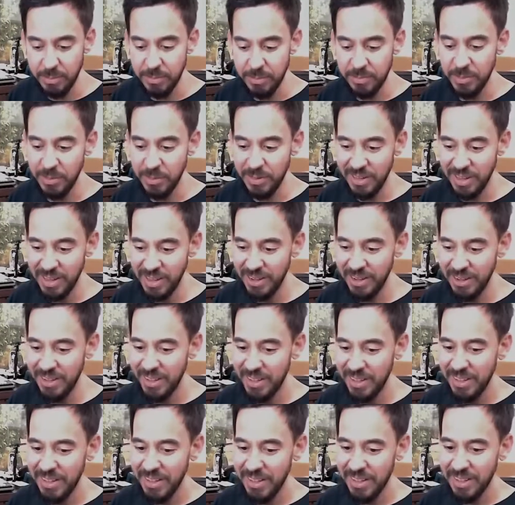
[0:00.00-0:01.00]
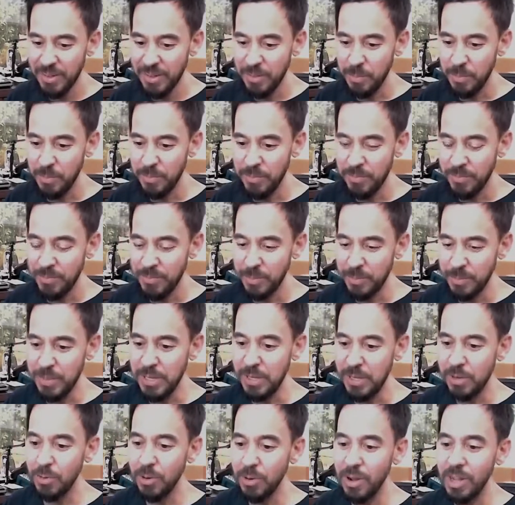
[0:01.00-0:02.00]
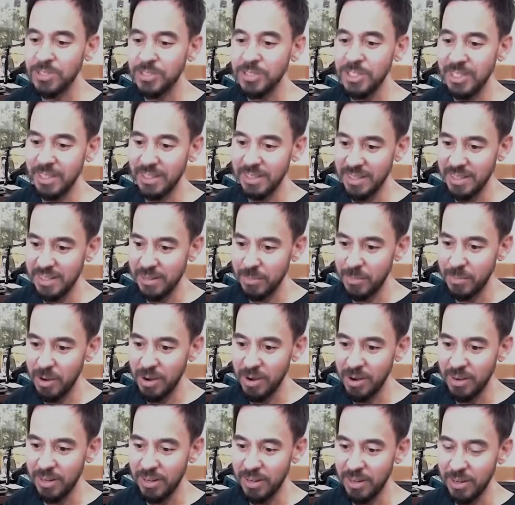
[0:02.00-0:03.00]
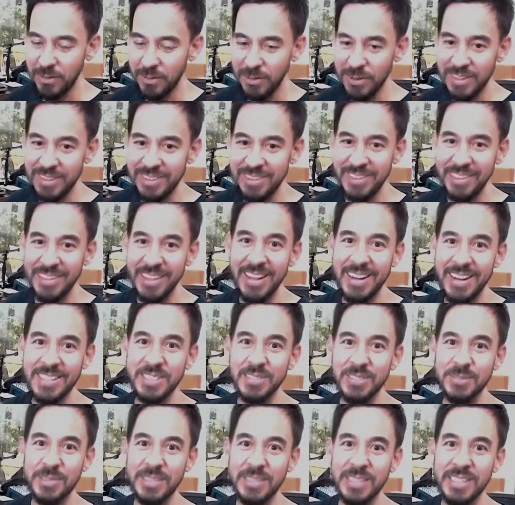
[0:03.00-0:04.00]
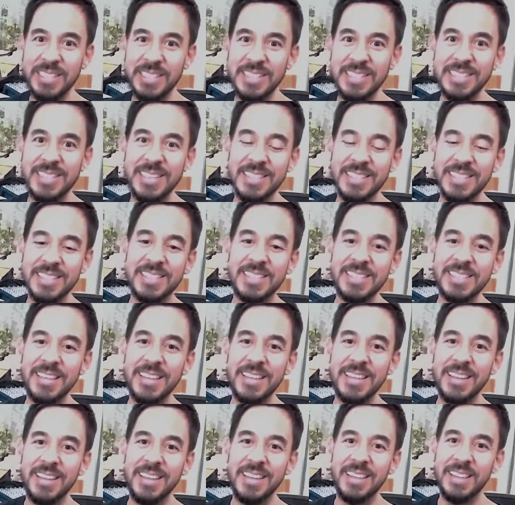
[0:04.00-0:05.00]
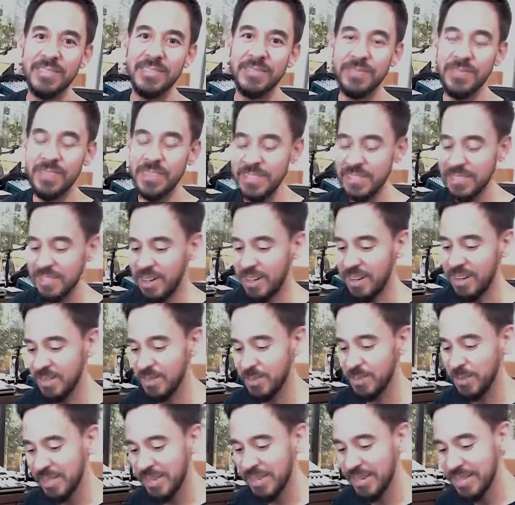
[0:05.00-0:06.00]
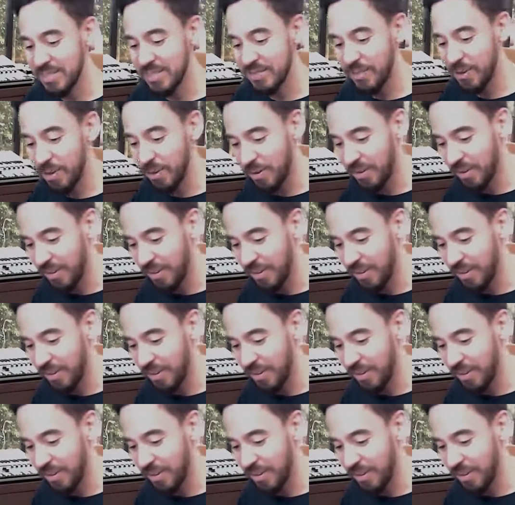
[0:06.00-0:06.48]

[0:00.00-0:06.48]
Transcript: So we got, begrudgingly, Mark agreed to let us release the songs with his vocal